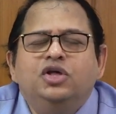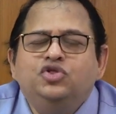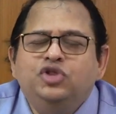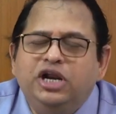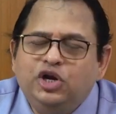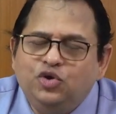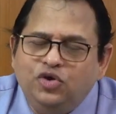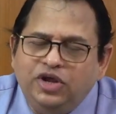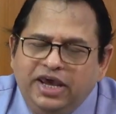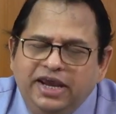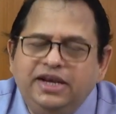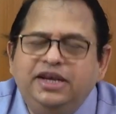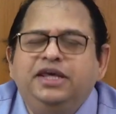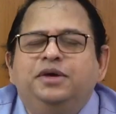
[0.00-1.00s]
that
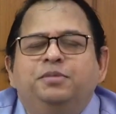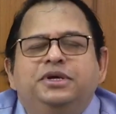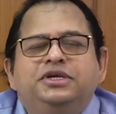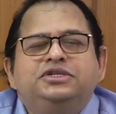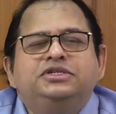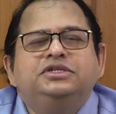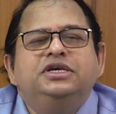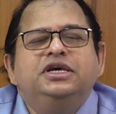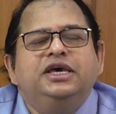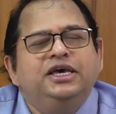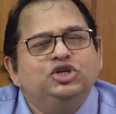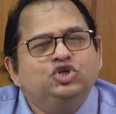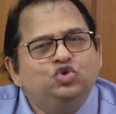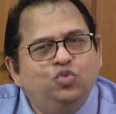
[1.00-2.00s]
ATMS
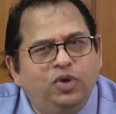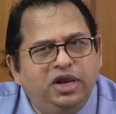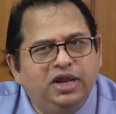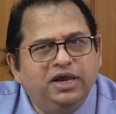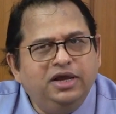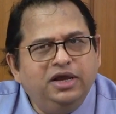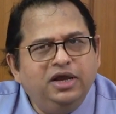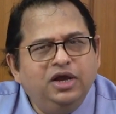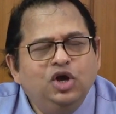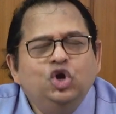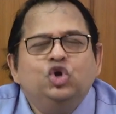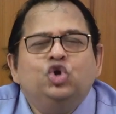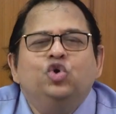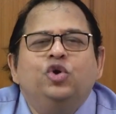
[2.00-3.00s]
is willing
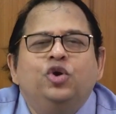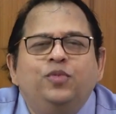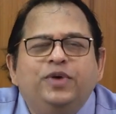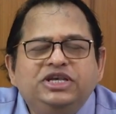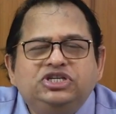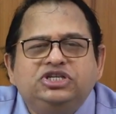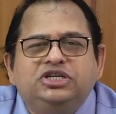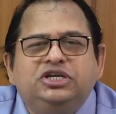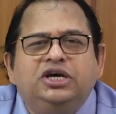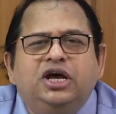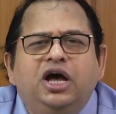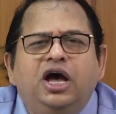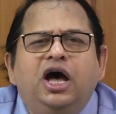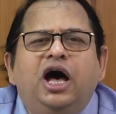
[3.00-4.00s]
to invest
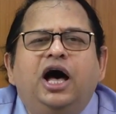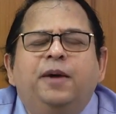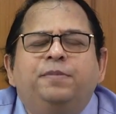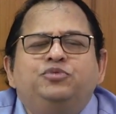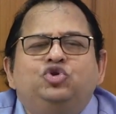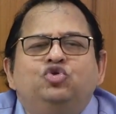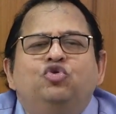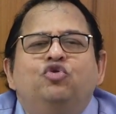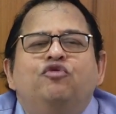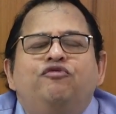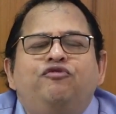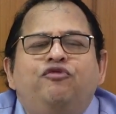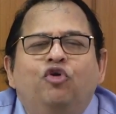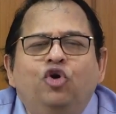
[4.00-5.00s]
up to
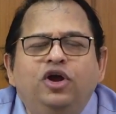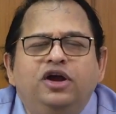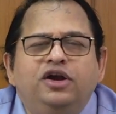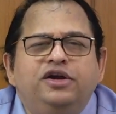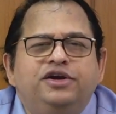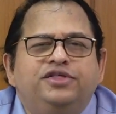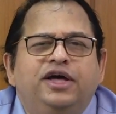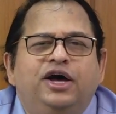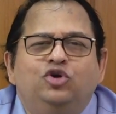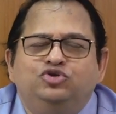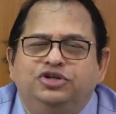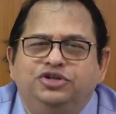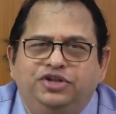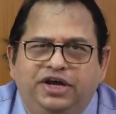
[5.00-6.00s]

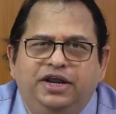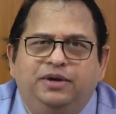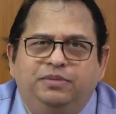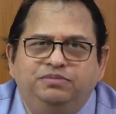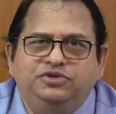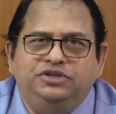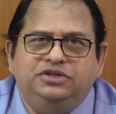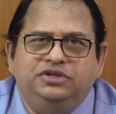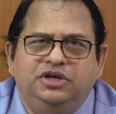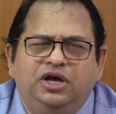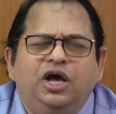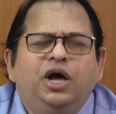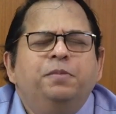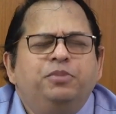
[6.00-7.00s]
400,000 dirhams,
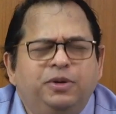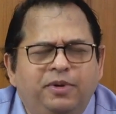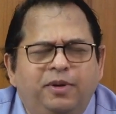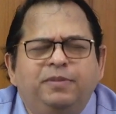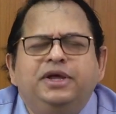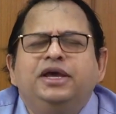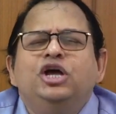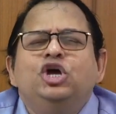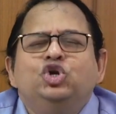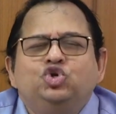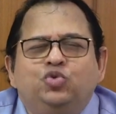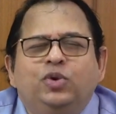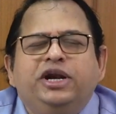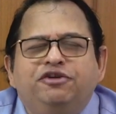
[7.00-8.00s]
probably
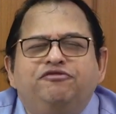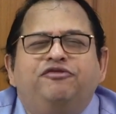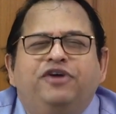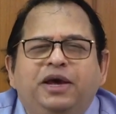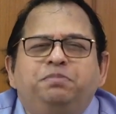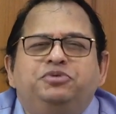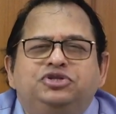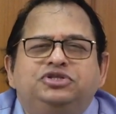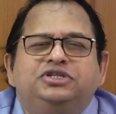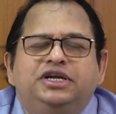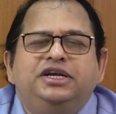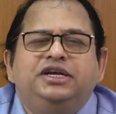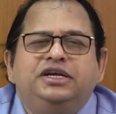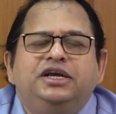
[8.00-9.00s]

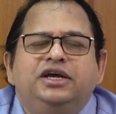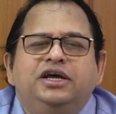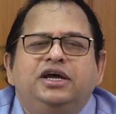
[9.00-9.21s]
25%